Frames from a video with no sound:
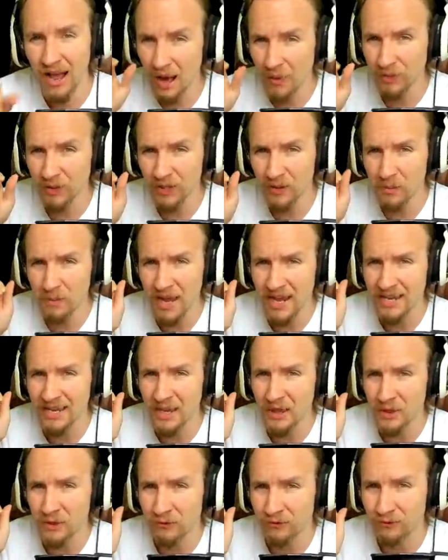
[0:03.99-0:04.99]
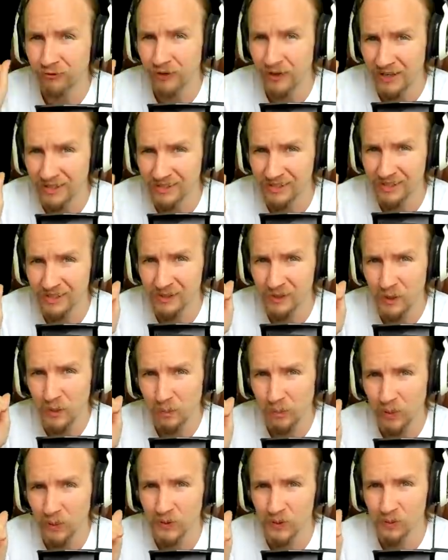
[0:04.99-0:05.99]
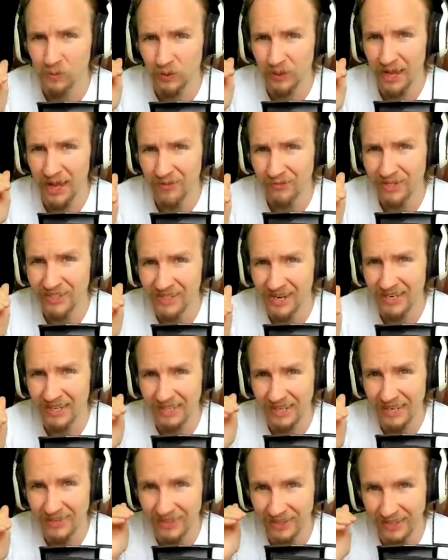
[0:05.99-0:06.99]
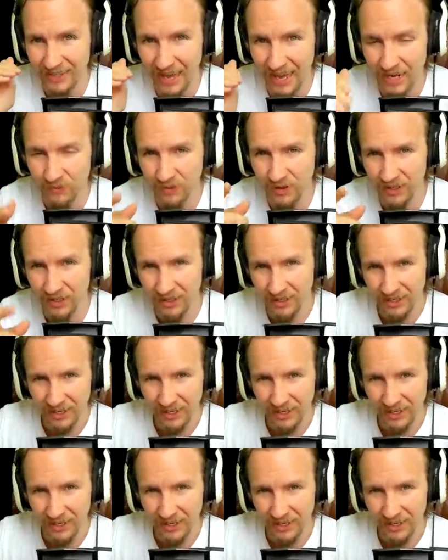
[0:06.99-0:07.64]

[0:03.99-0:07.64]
I'm going to make the fastest possible heavy tank in the game